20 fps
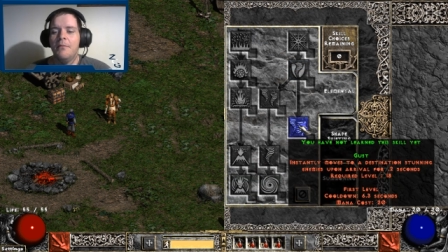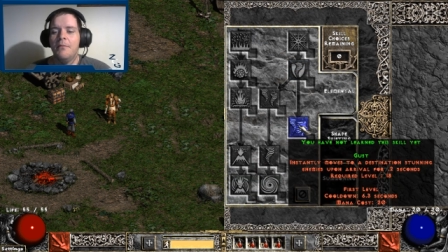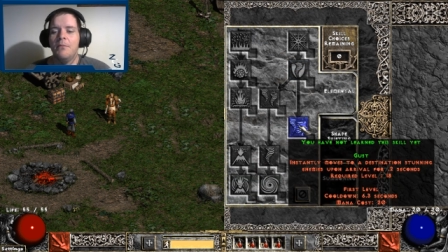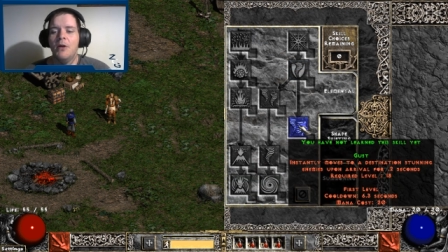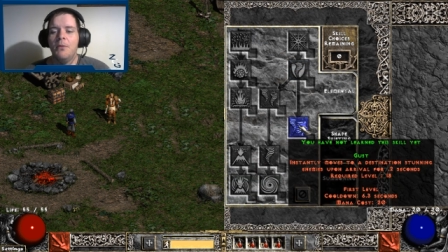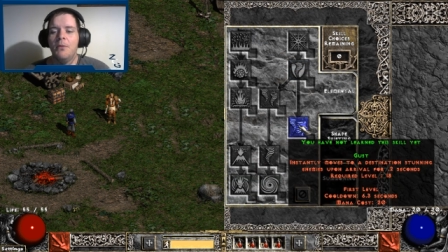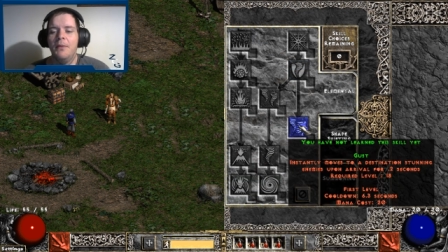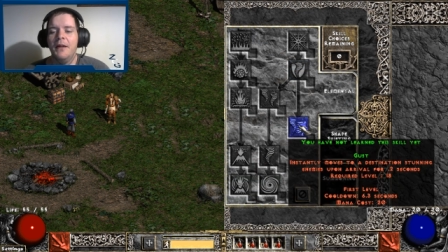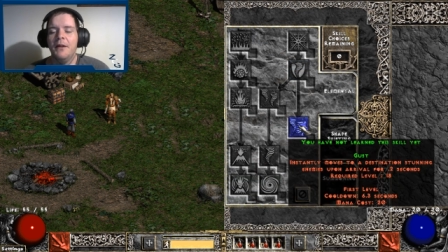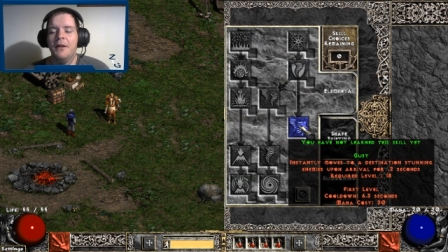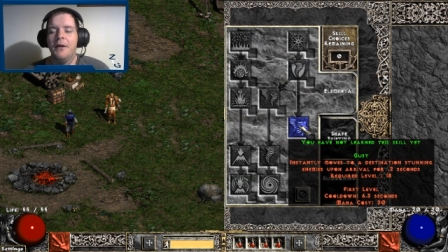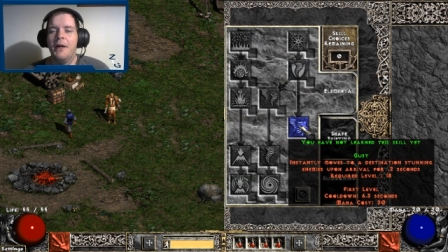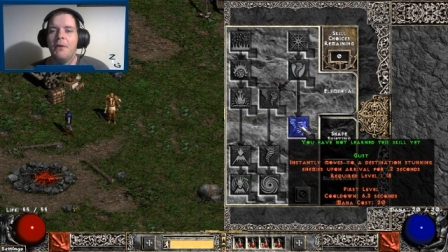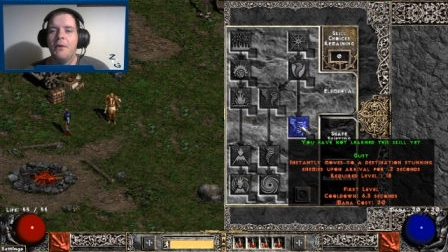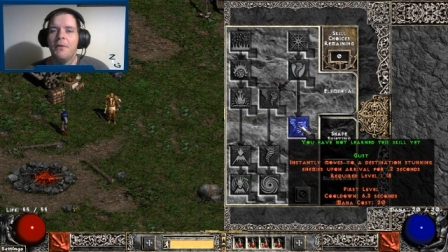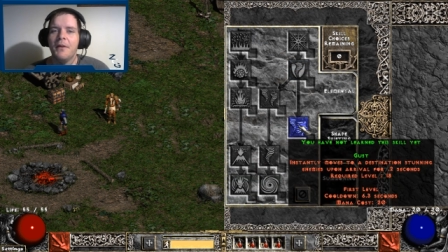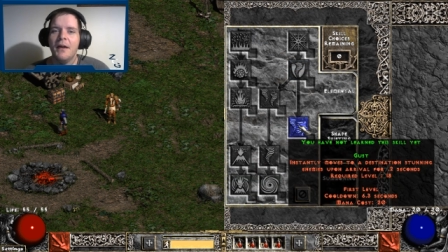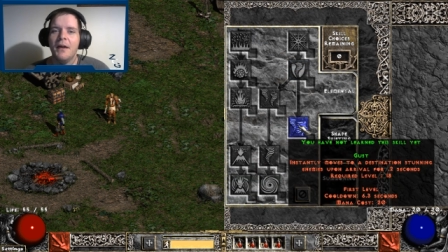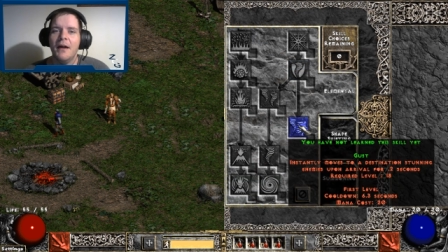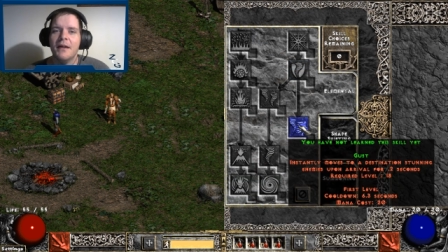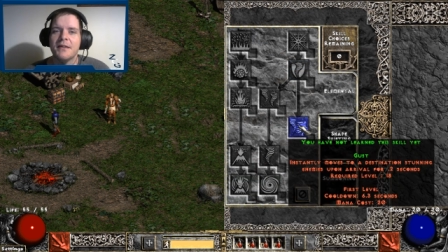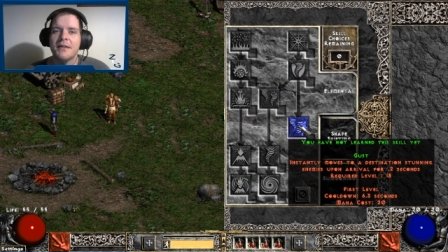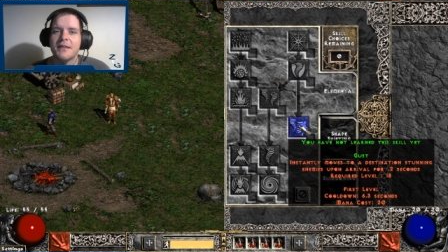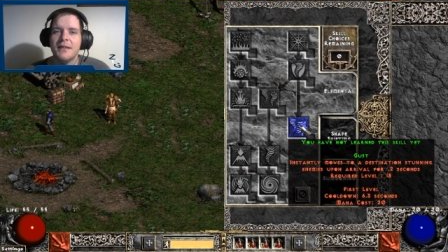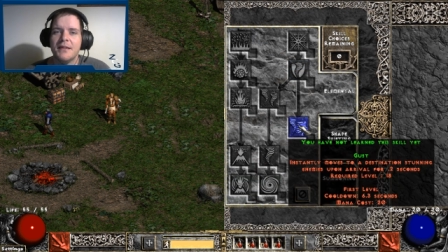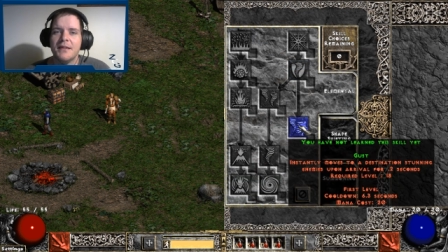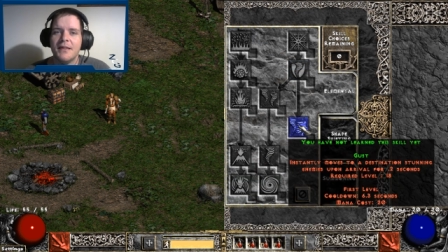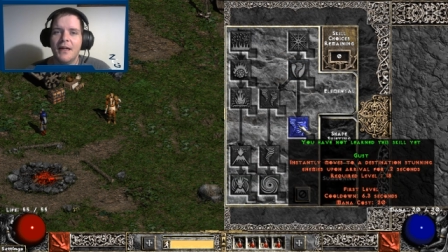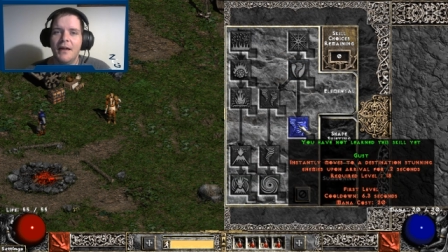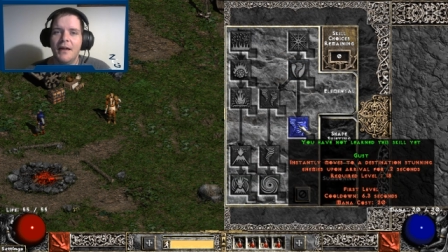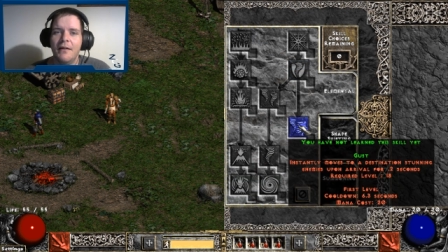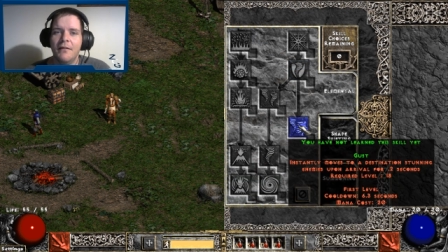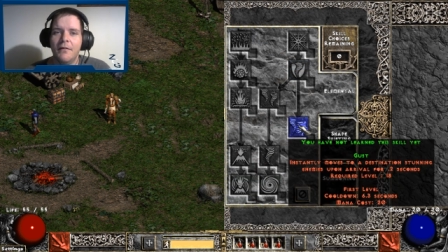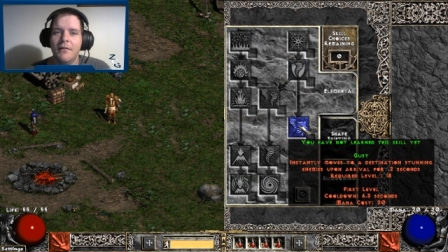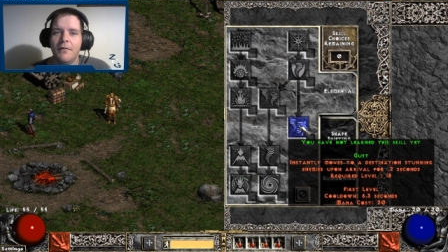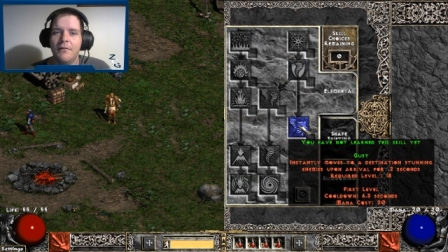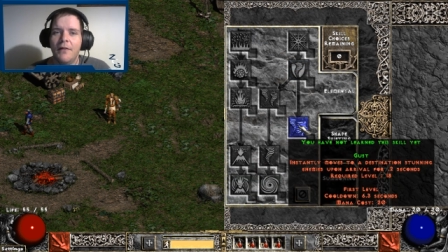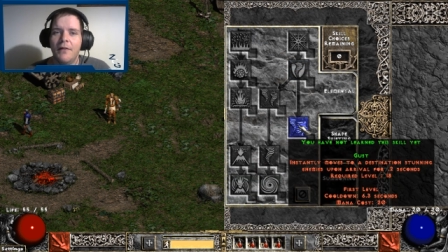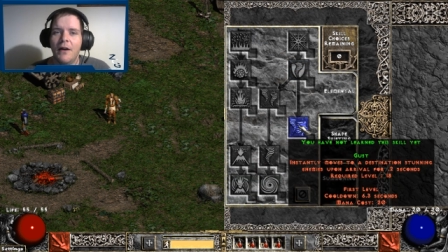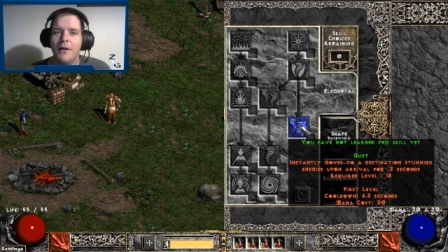mobility with Gust is a
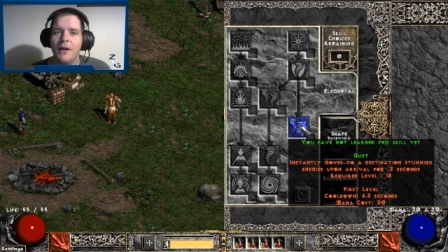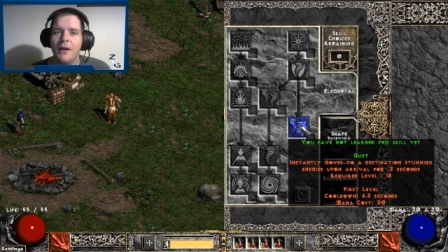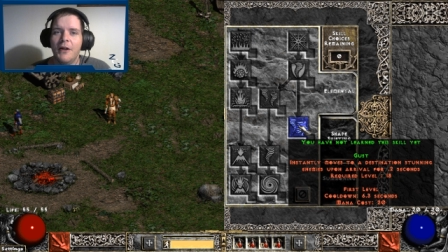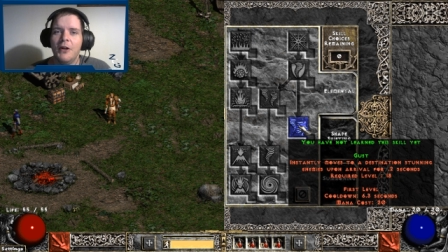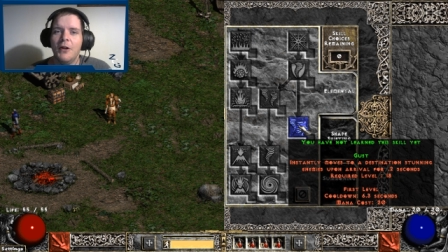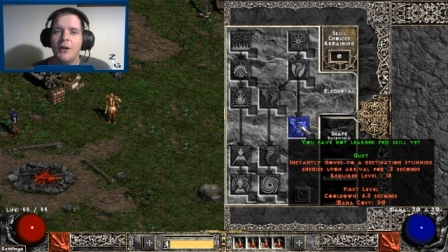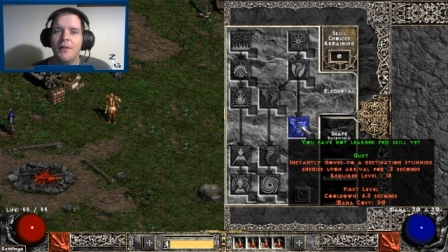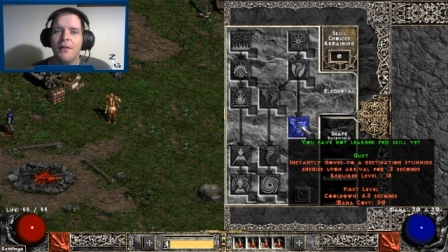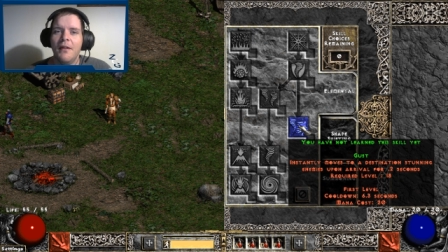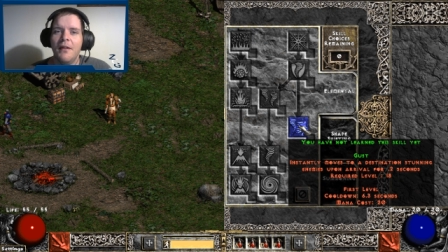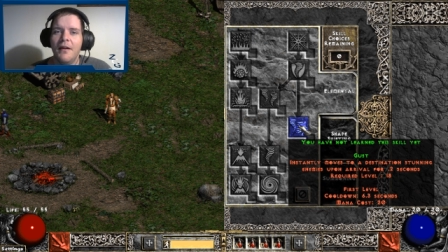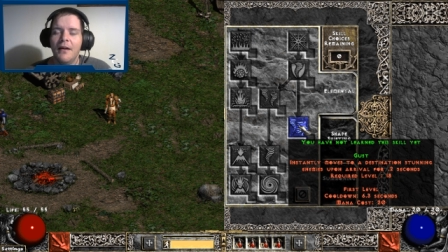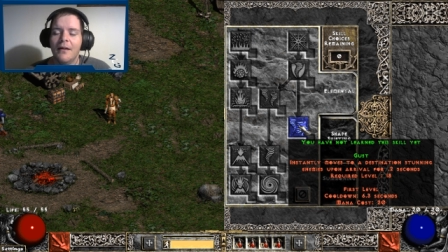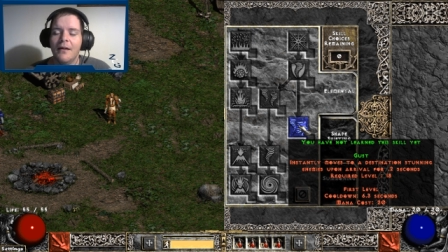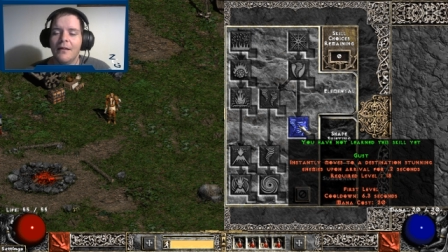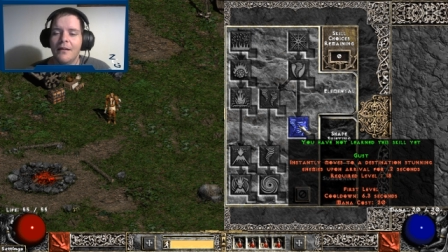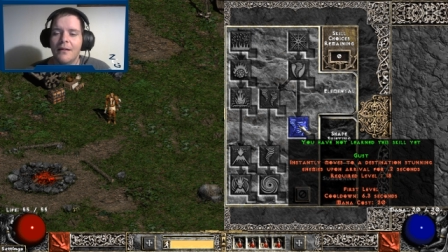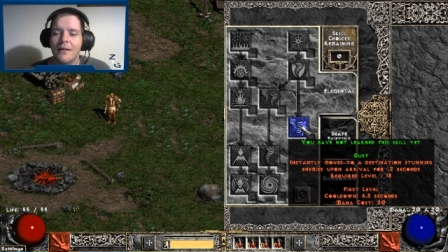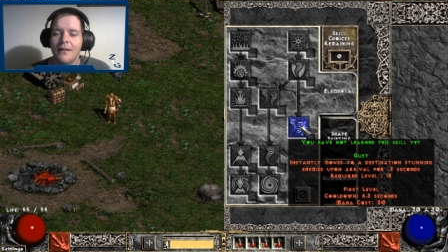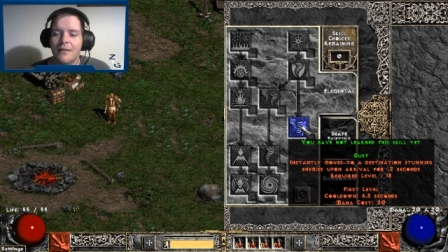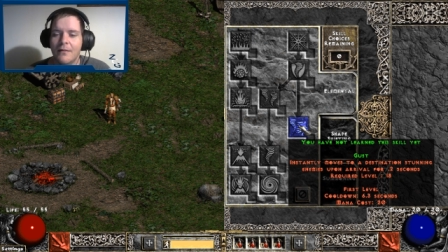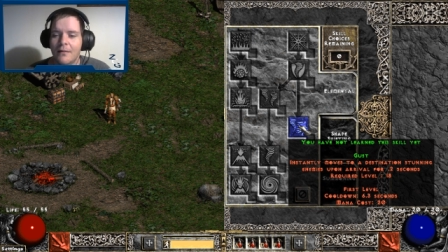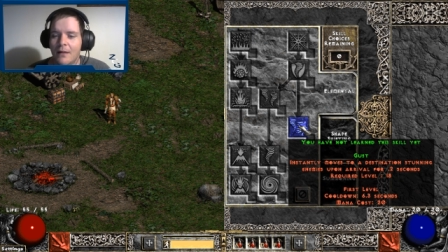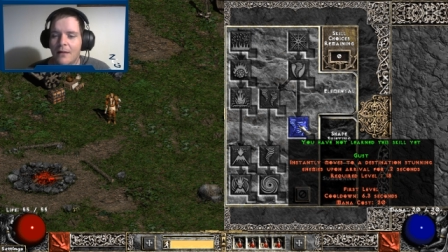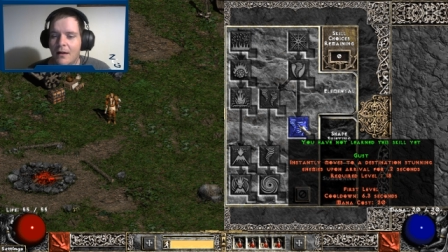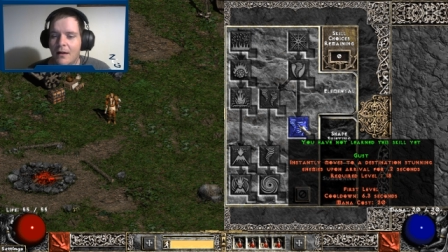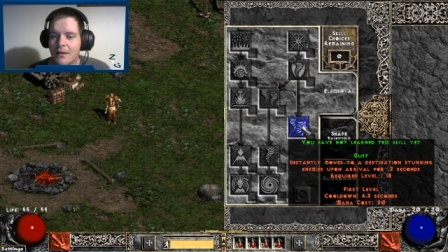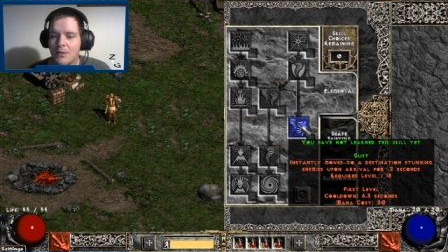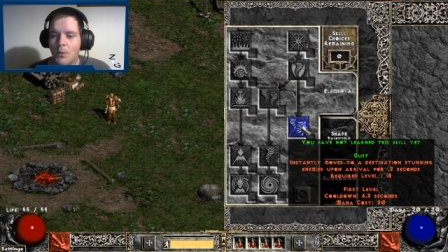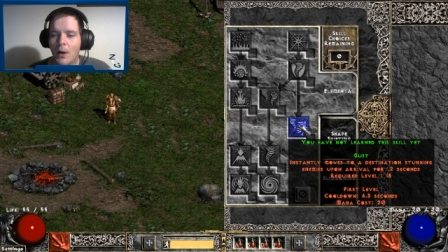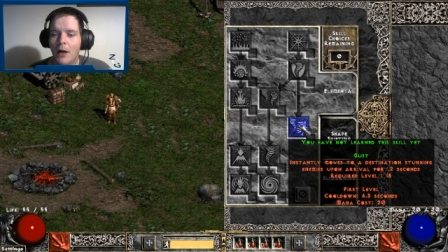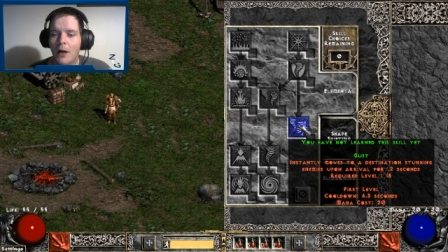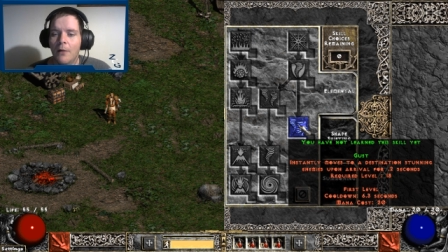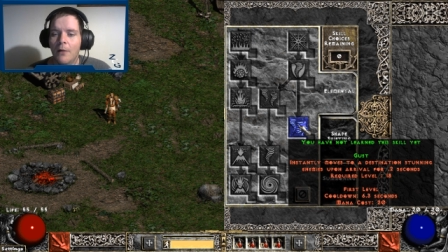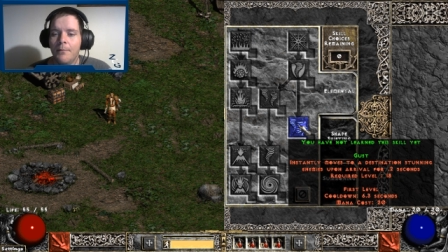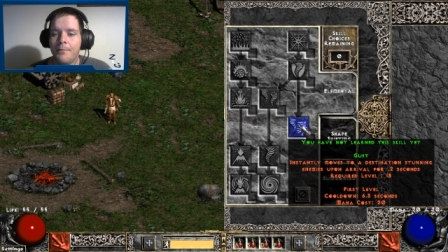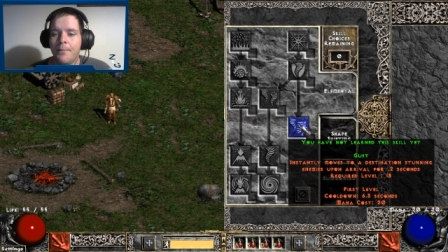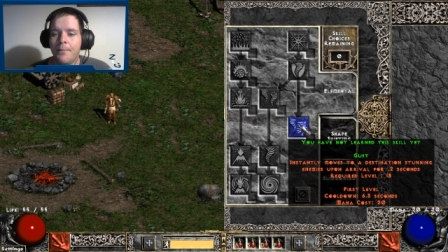very good thing as well.